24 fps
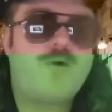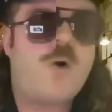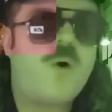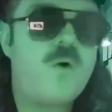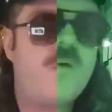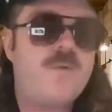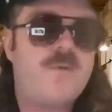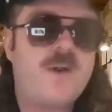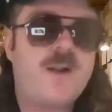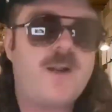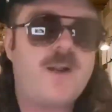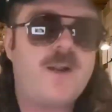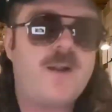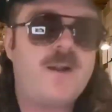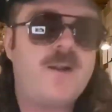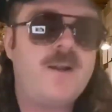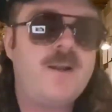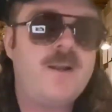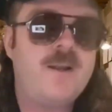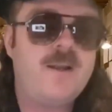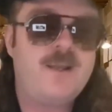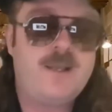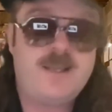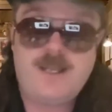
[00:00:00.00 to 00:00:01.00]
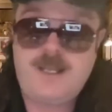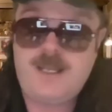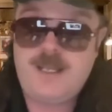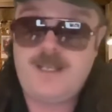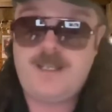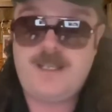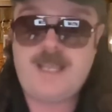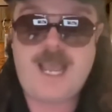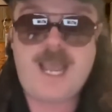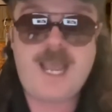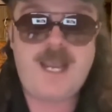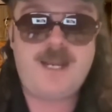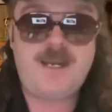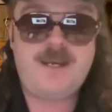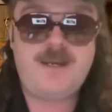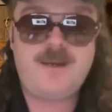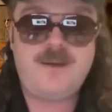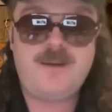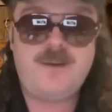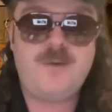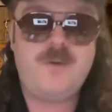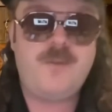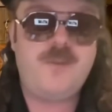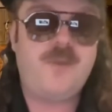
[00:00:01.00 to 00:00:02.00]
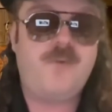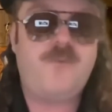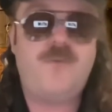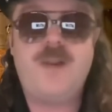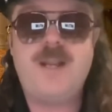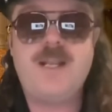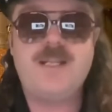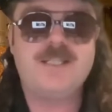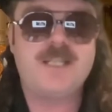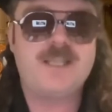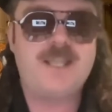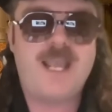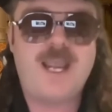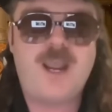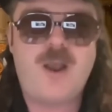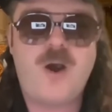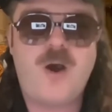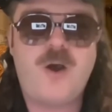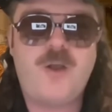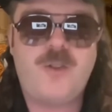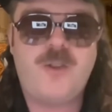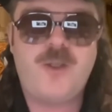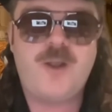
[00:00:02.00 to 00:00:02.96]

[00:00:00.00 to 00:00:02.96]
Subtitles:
in the Spittin' Chiclets podcast, which is Biz's